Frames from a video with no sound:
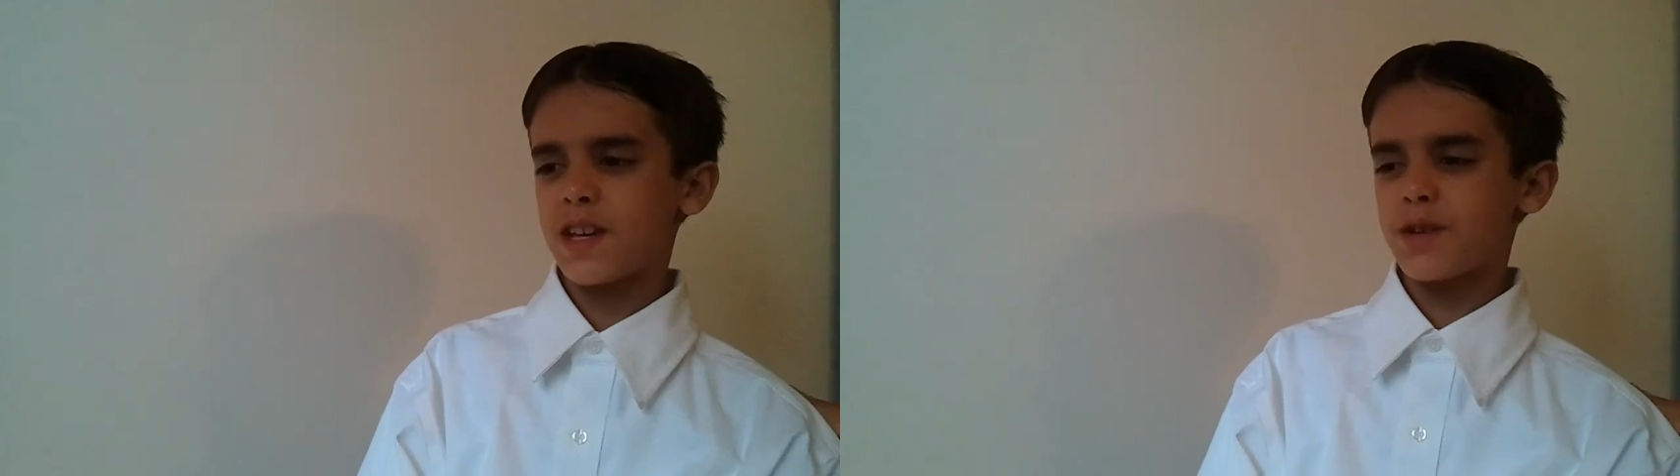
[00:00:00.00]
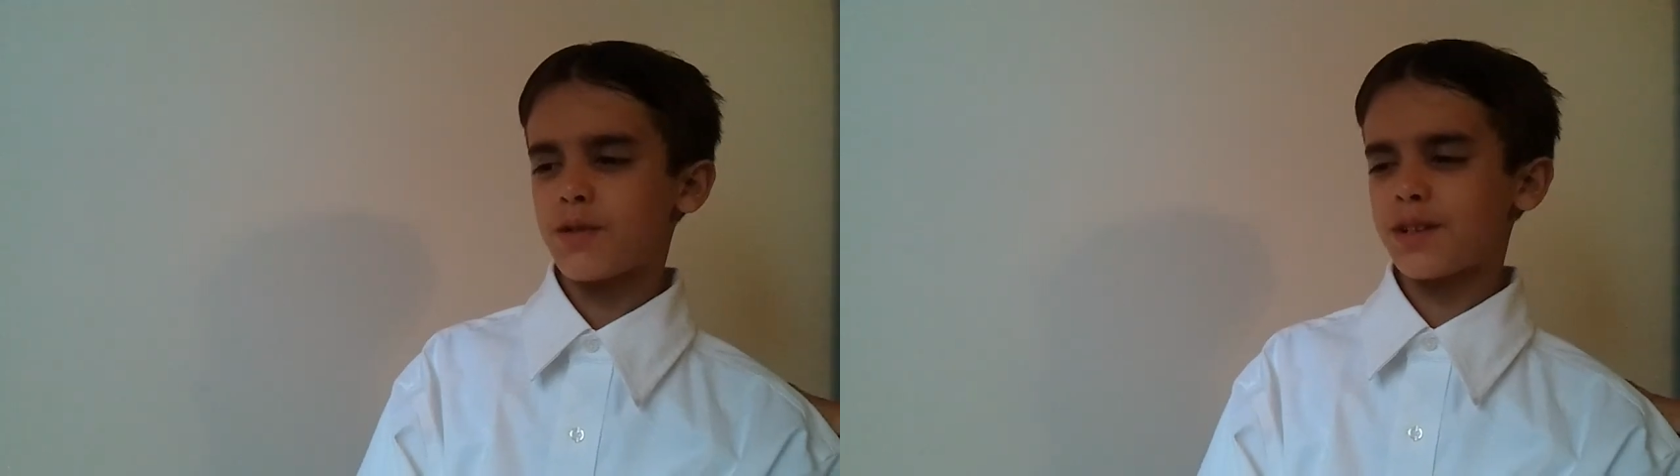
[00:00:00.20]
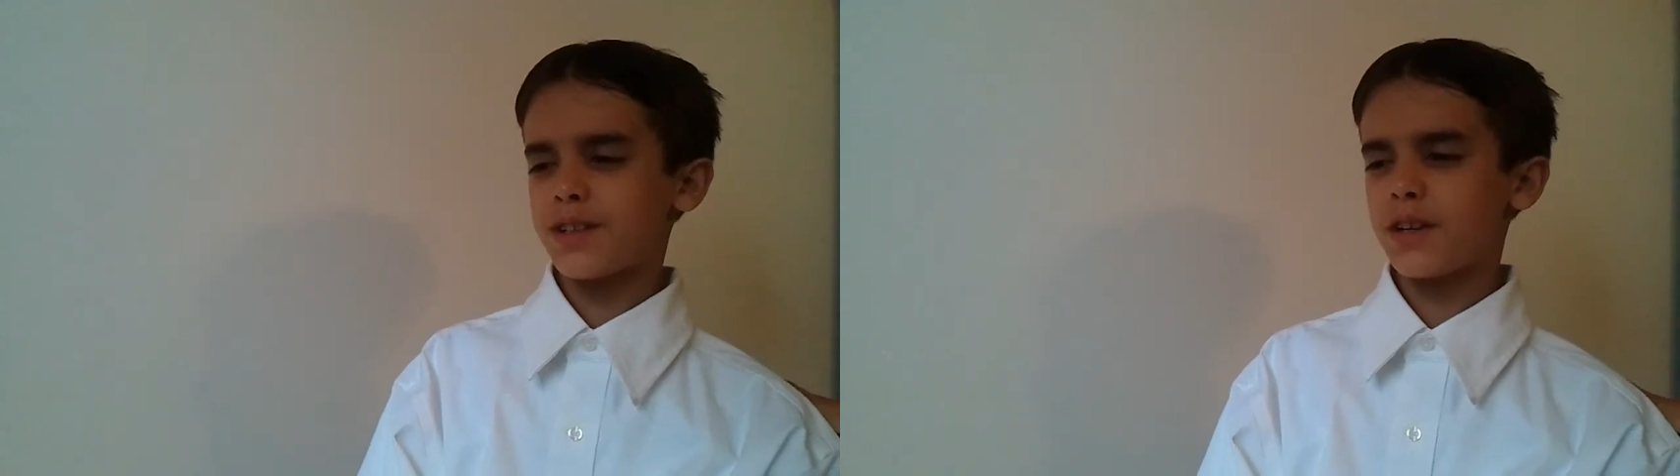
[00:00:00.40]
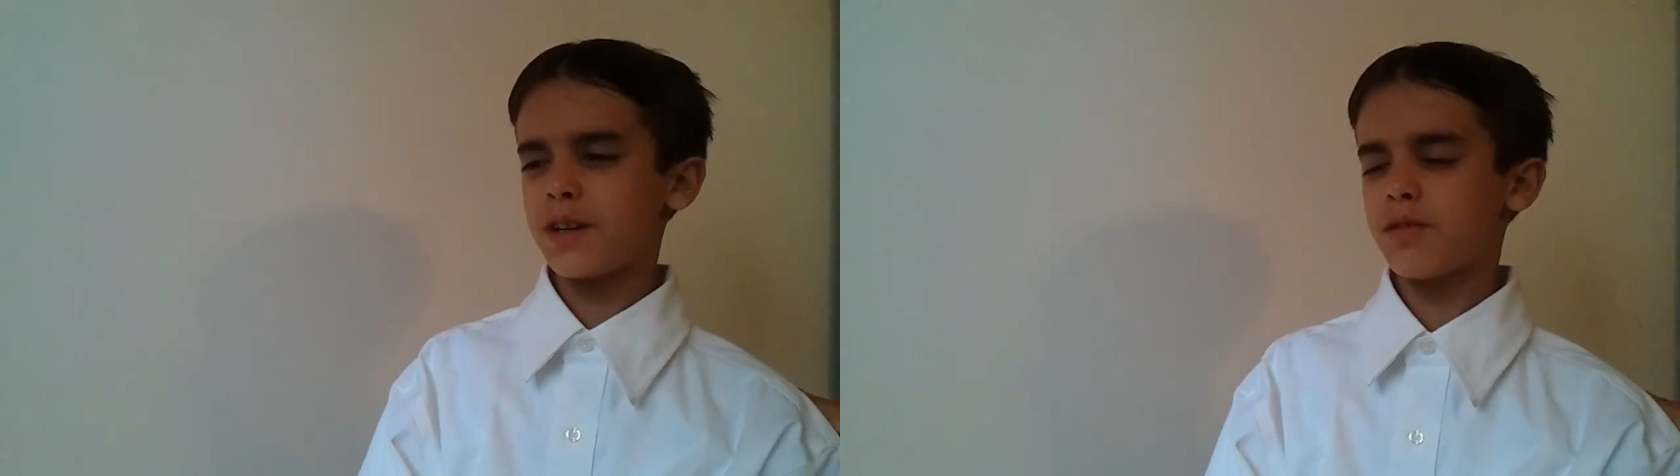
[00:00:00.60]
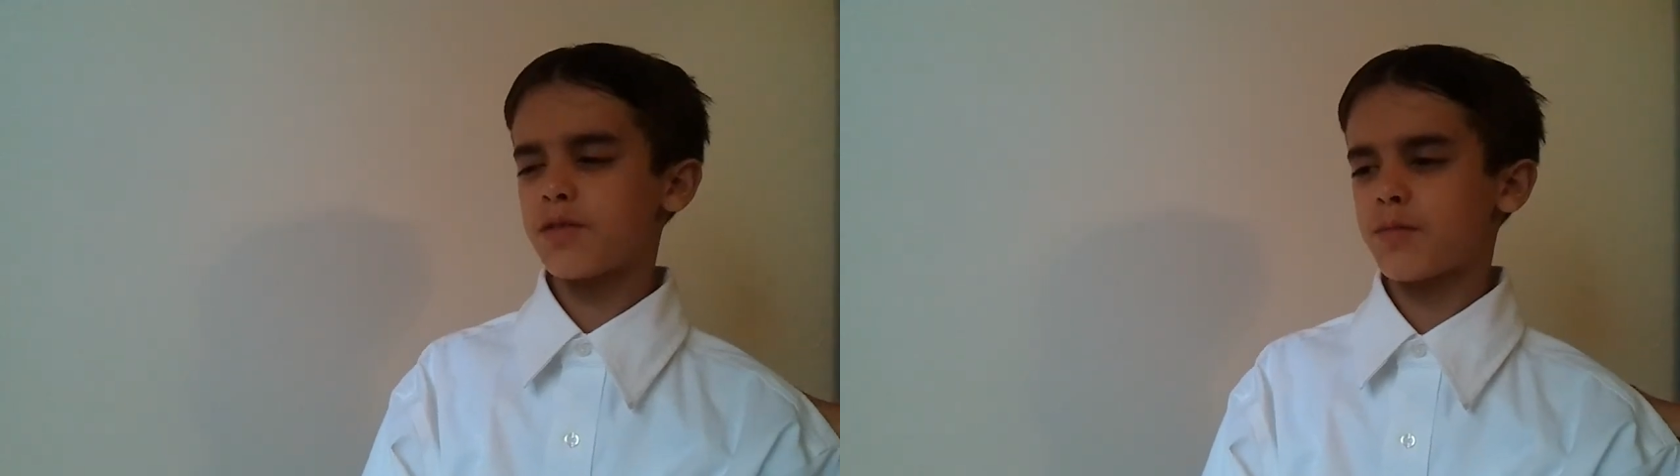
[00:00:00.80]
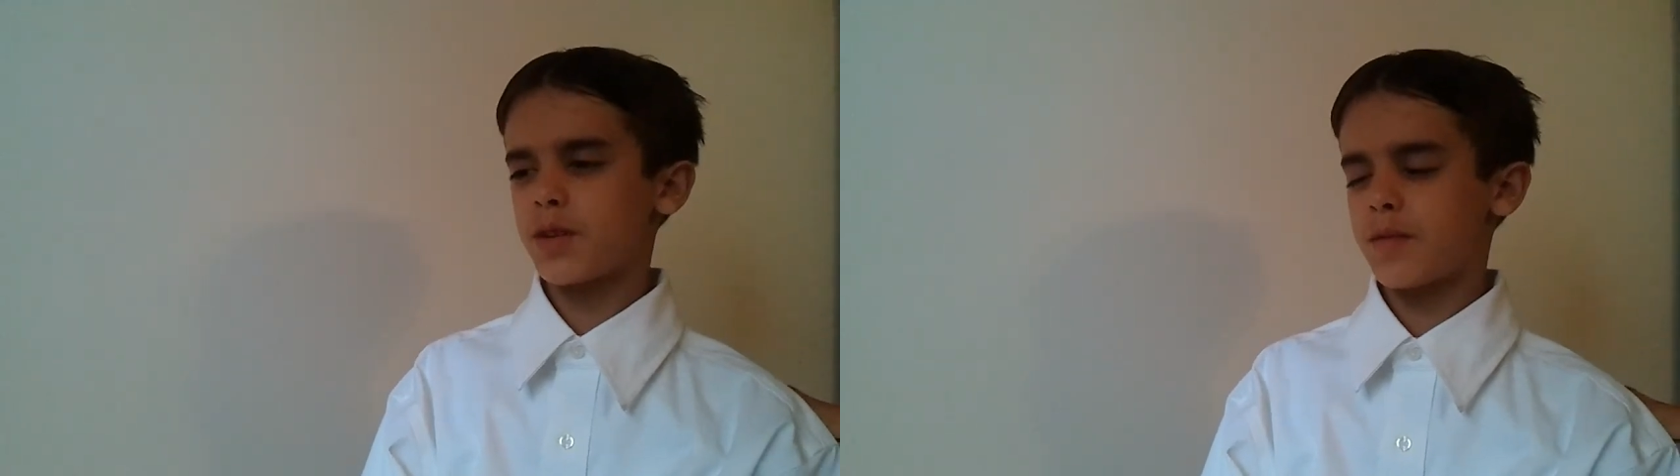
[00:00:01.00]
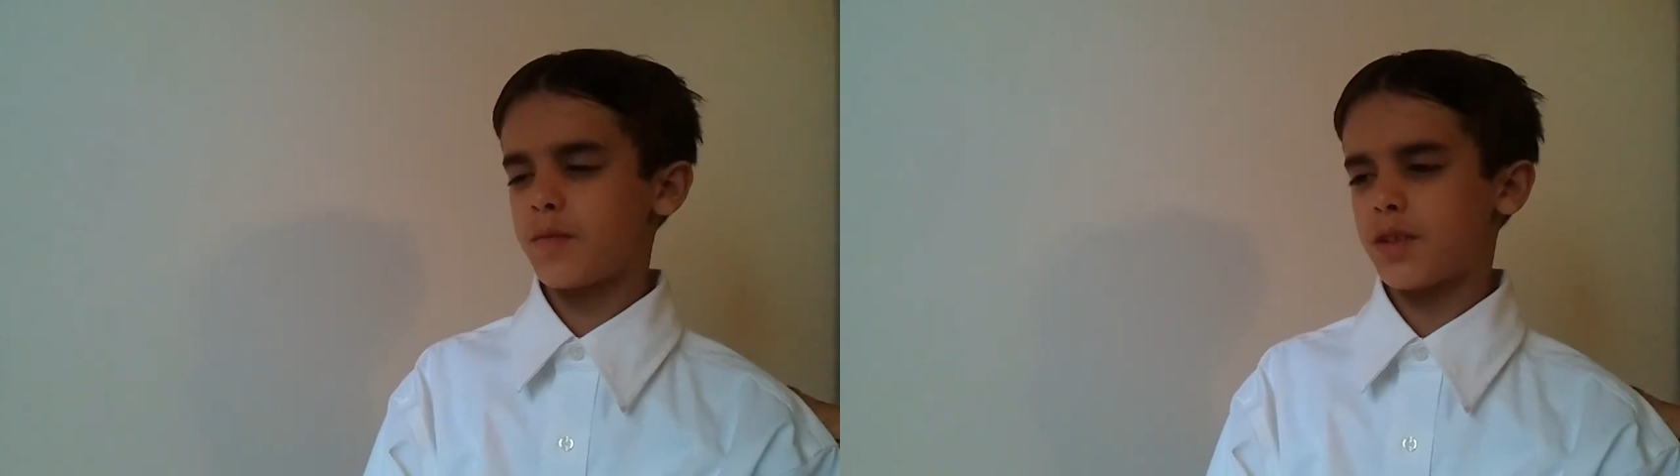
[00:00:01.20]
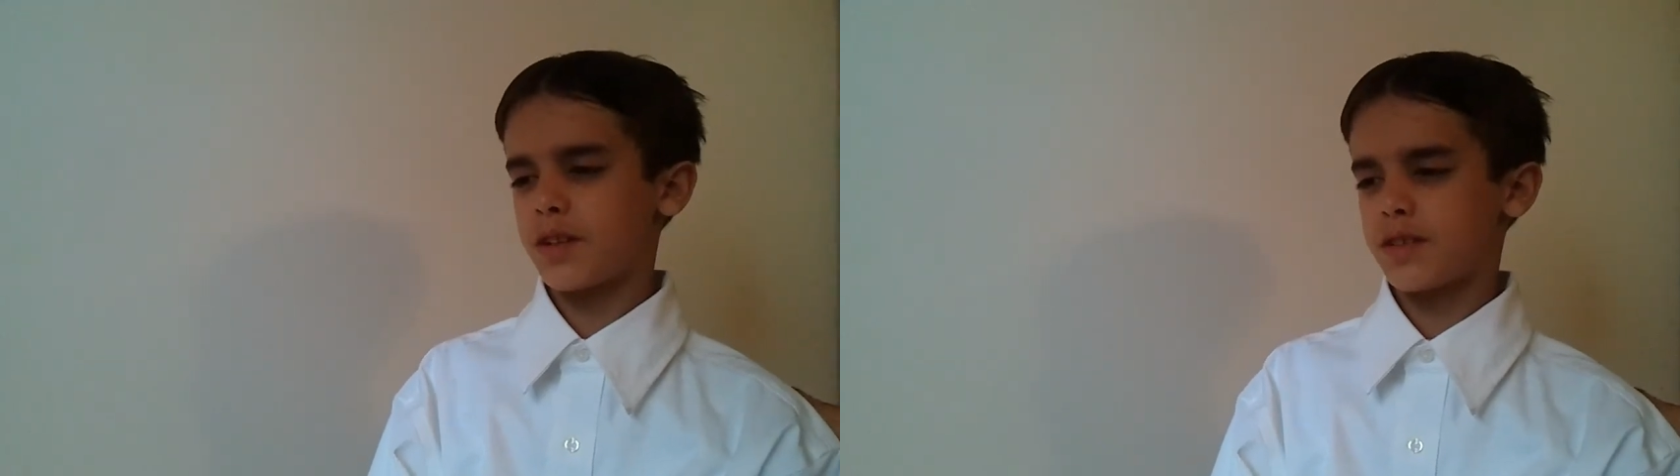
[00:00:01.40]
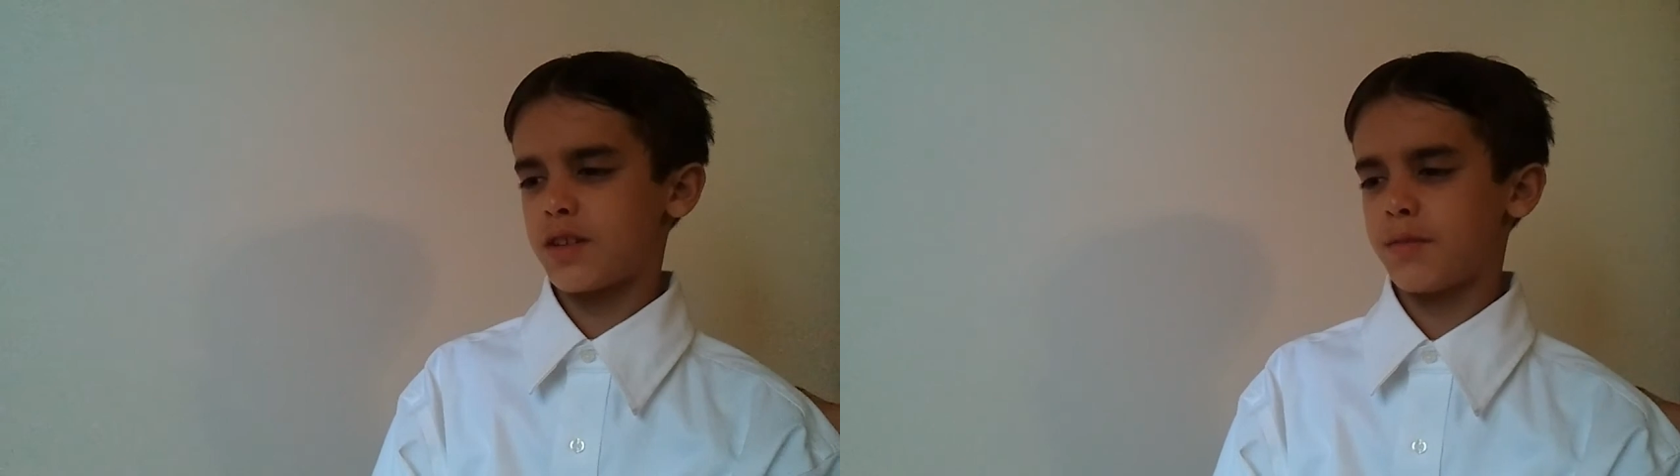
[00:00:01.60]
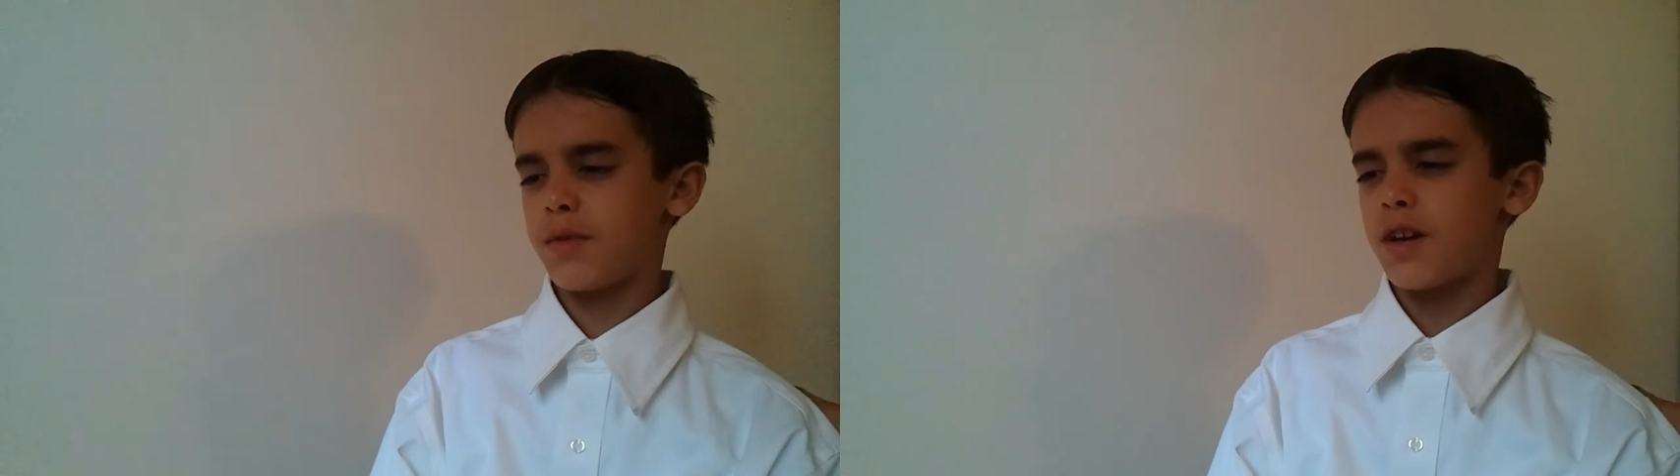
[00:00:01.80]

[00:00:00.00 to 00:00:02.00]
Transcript: No, I do not use my last name.